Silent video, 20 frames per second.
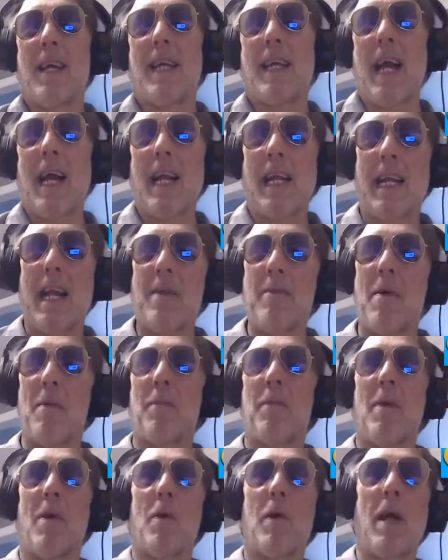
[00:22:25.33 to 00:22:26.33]
it kind of came
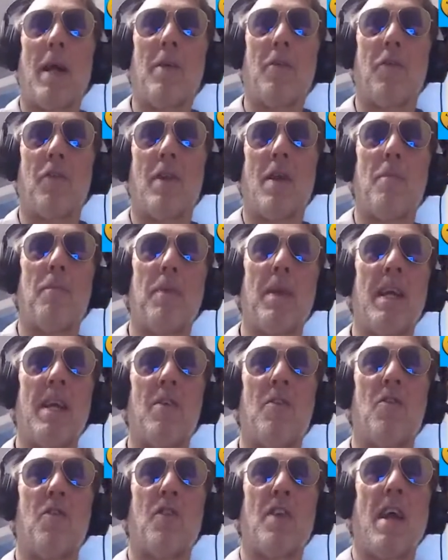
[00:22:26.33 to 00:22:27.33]
up. Okay, Stimpy,
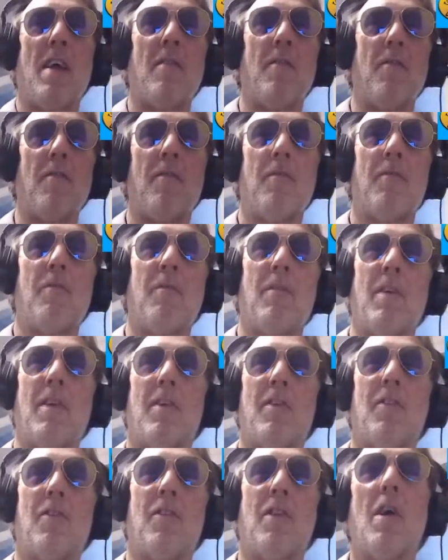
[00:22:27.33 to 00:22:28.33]

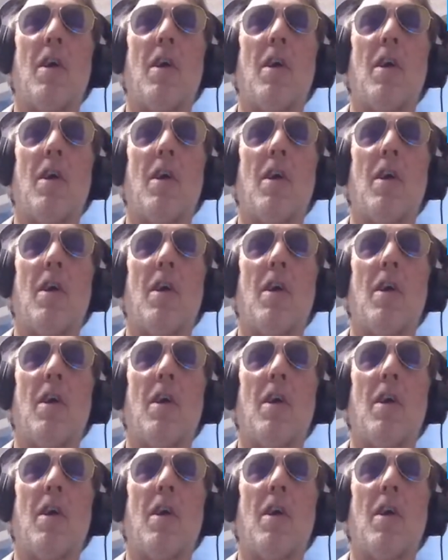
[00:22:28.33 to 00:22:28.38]
Stenfo.